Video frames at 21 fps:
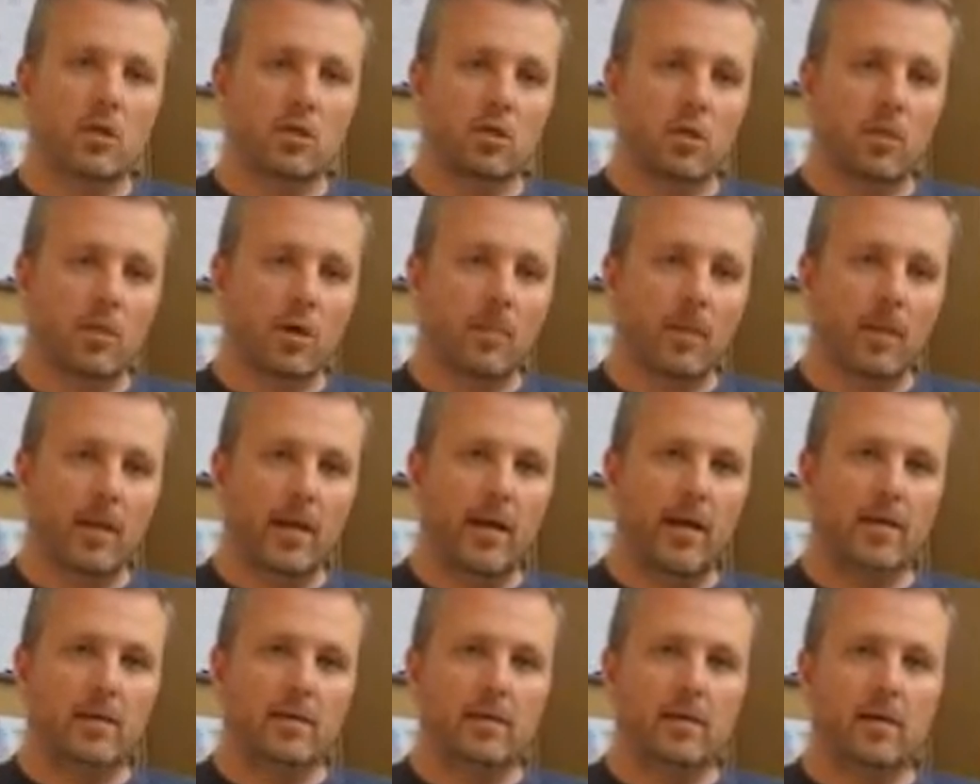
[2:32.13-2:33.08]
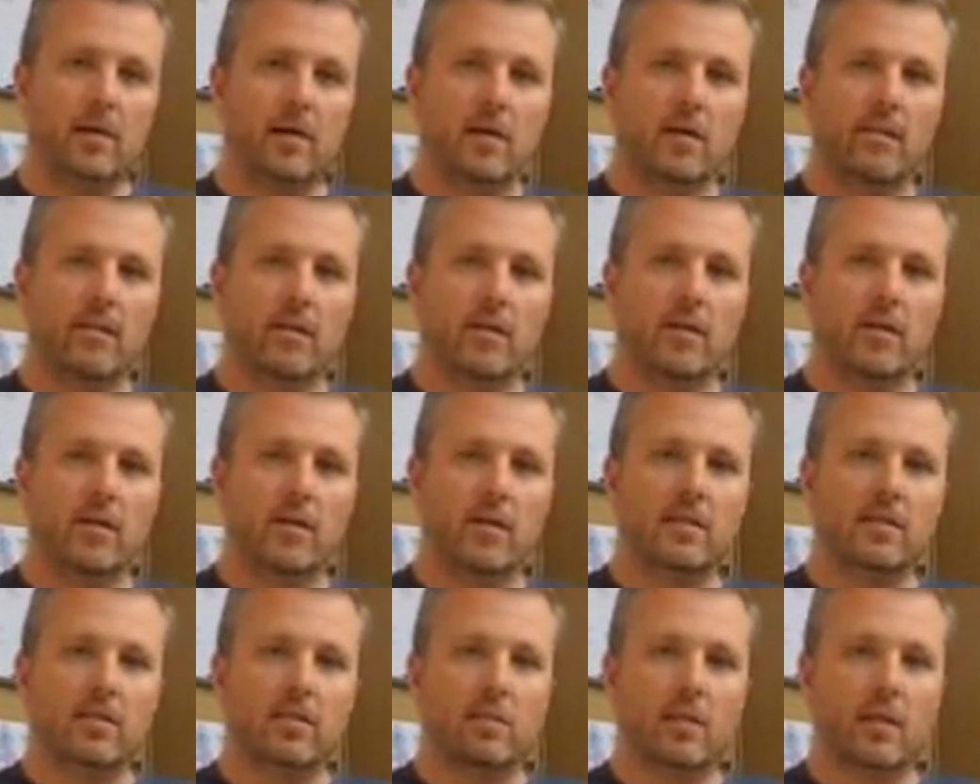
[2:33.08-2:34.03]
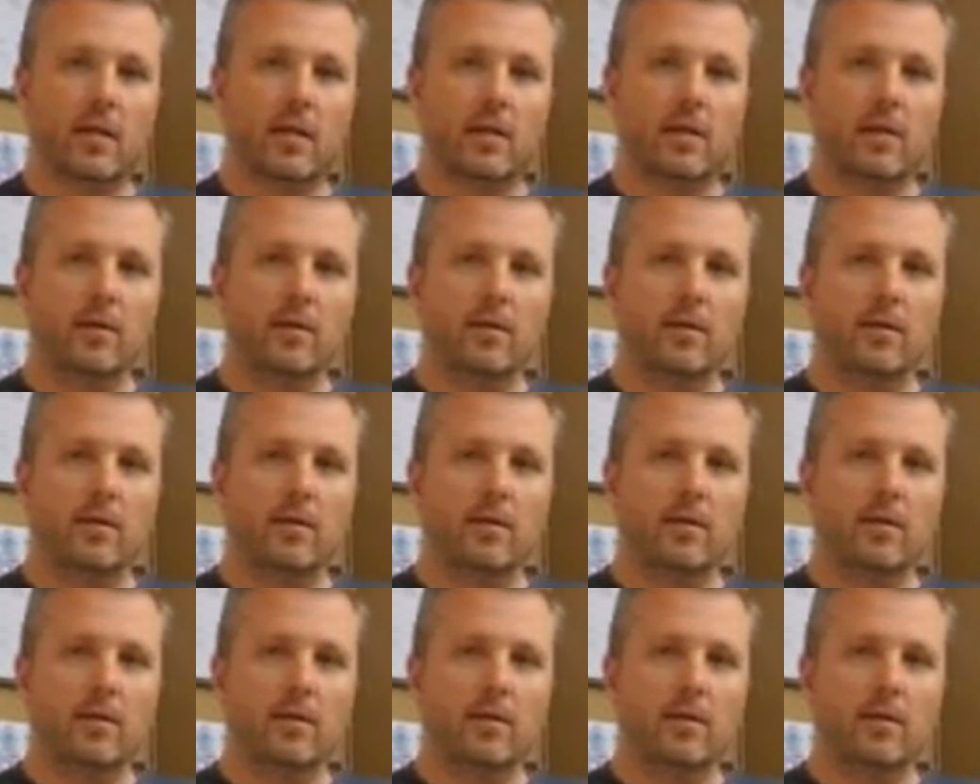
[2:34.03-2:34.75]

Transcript: so that everybody has a fair chance of playing